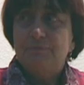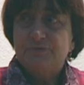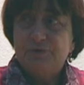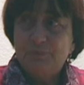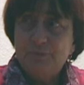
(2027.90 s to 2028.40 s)

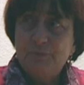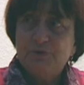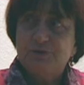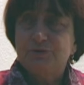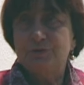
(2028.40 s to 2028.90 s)
Some
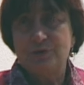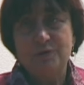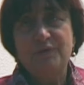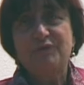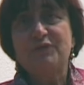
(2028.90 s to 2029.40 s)
moments you go
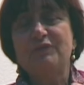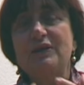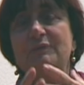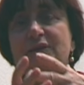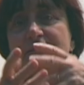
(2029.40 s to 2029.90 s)
with the
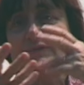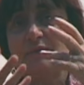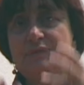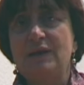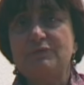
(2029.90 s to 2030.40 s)
film and
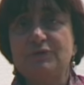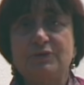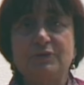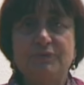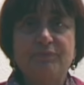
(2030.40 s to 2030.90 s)
sometimes you
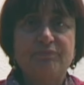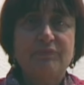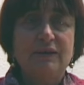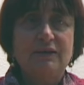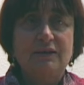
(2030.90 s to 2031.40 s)
know
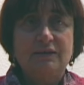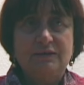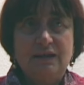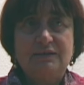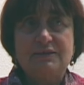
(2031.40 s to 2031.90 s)

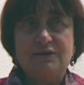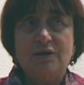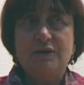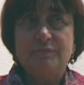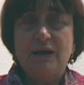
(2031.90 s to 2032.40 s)
that it's
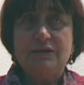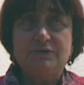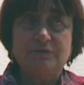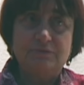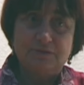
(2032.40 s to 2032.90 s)
going back
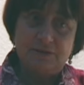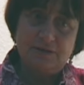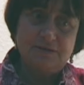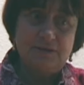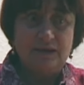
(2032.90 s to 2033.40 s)
to
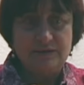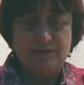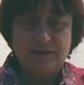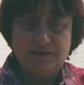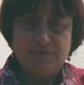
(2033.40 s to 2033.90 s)
610,
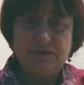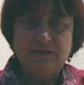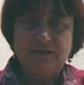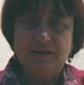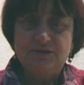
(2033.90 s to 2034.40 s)

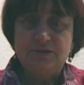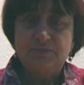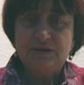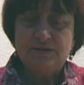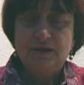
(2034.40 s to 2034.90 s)
620, and she
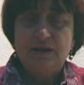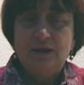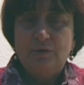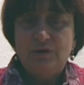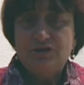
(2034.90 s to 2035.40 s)
missed.
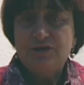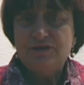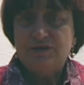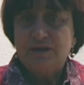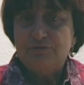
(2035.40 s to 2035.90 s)
When
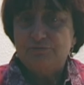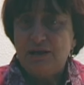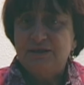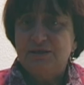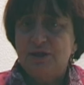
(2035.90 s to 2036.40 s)
she's
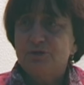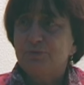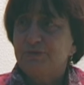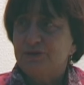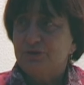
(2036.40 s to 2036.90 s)
ready not
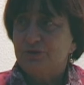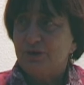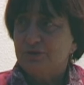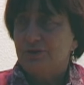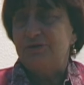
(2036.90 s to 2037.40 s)
to meet the
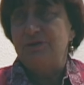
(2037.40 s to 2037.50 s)
doctor,